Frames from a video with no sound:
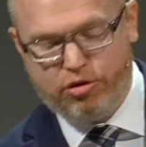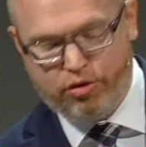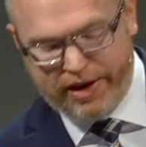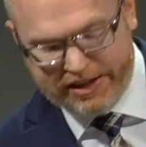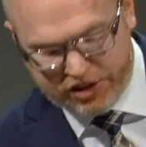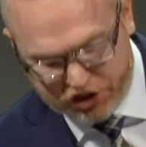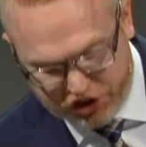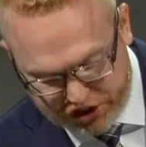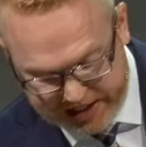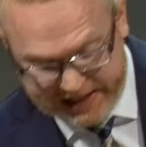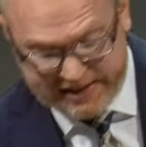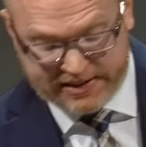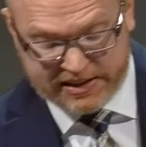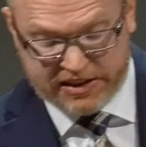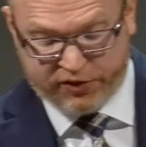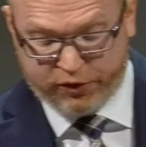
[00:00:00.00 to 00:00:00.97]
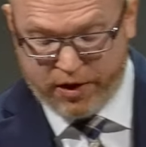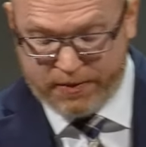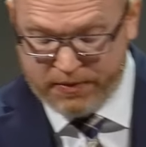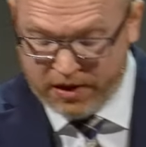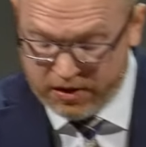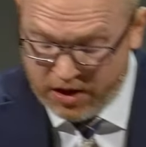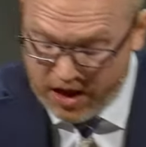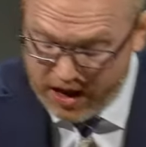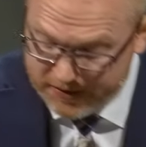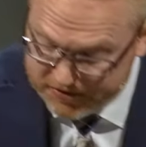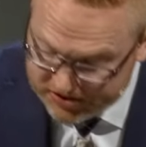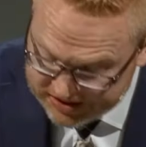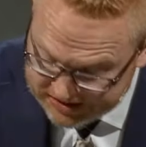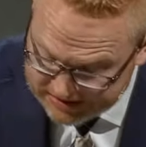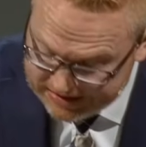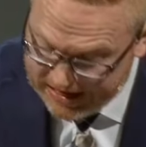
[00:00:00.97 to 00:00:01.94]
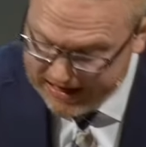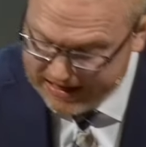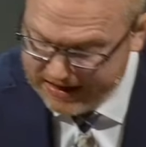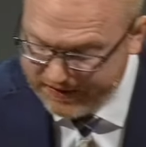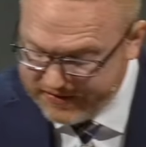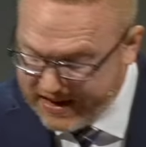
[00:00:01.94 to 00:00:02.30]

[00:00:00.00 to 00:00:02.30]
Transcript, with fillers: Christ Jesus from the law of sin and